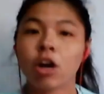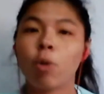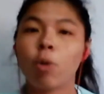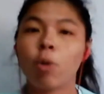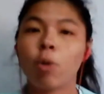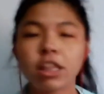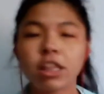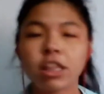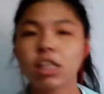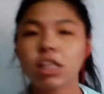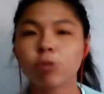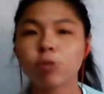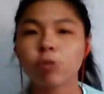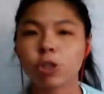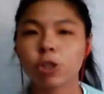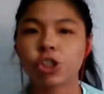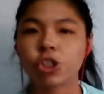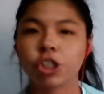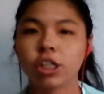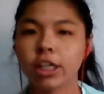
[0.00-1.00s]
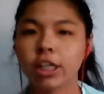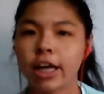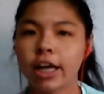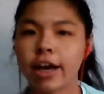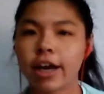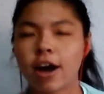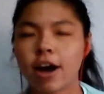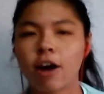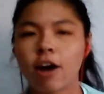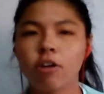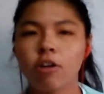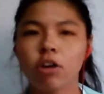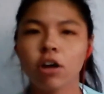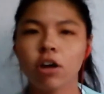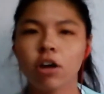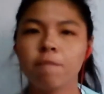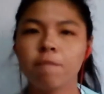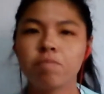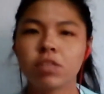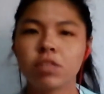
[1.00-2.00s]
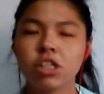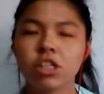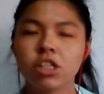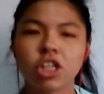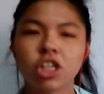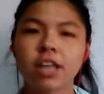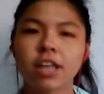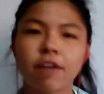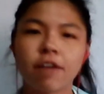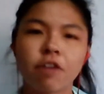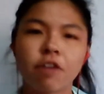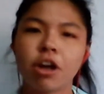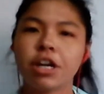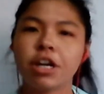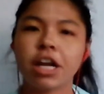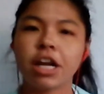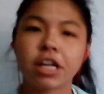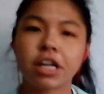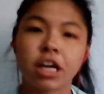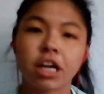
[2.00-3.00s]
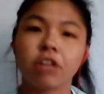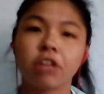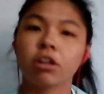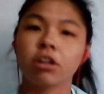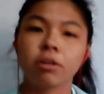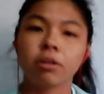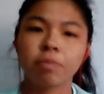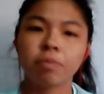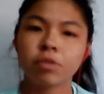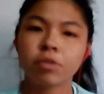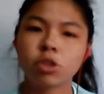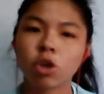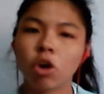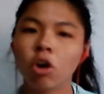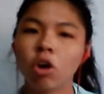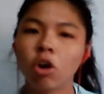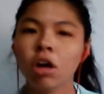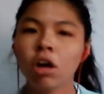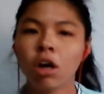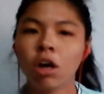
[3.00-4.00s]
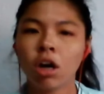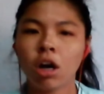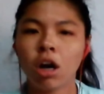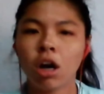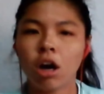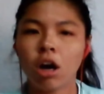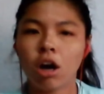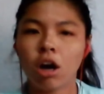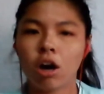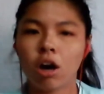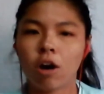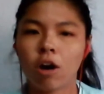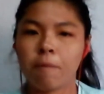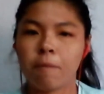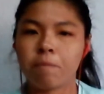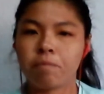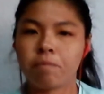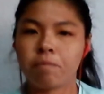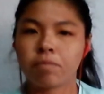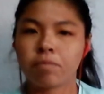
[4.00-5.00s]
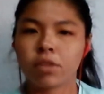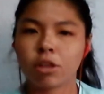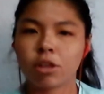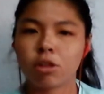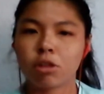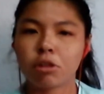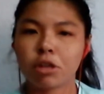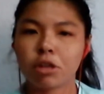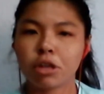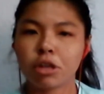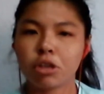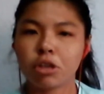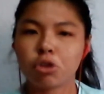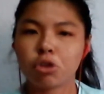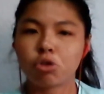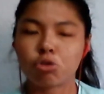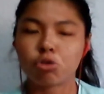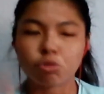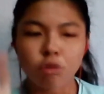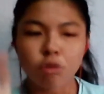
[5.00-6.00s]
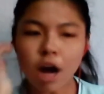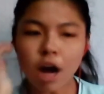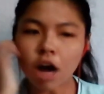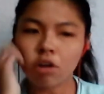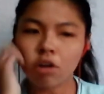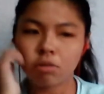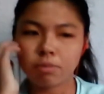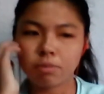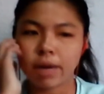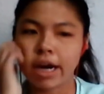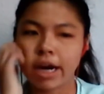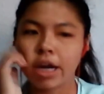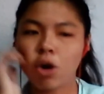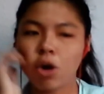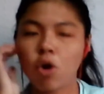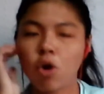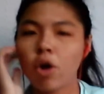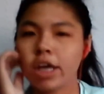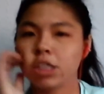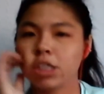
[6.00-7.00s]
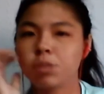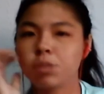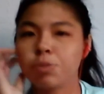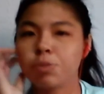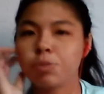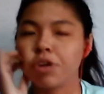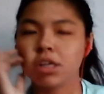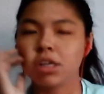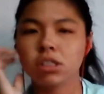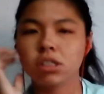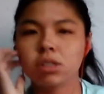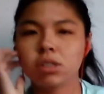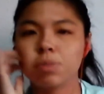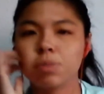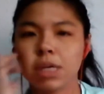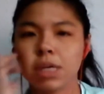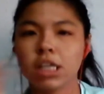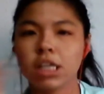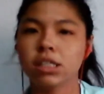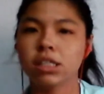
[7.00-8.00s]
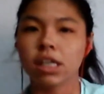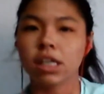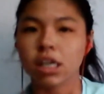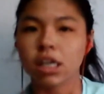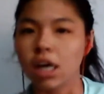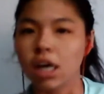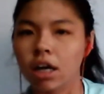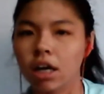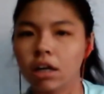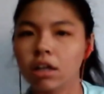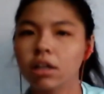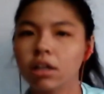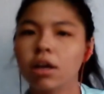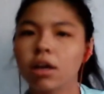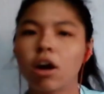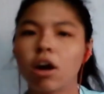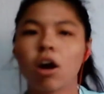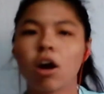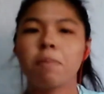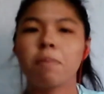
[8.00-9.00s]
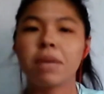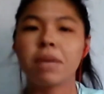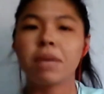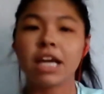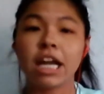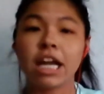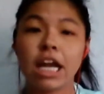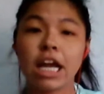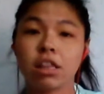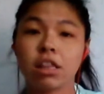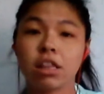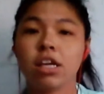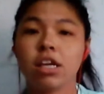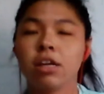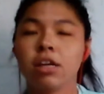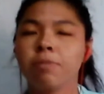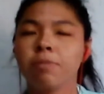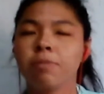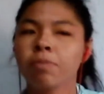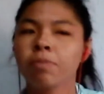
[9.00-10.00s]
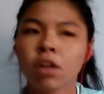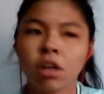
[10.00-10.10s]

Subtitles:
One thing's for sure, like our teachers are very dedicated. So throughout my whole experience being in Sengkang, being an athlete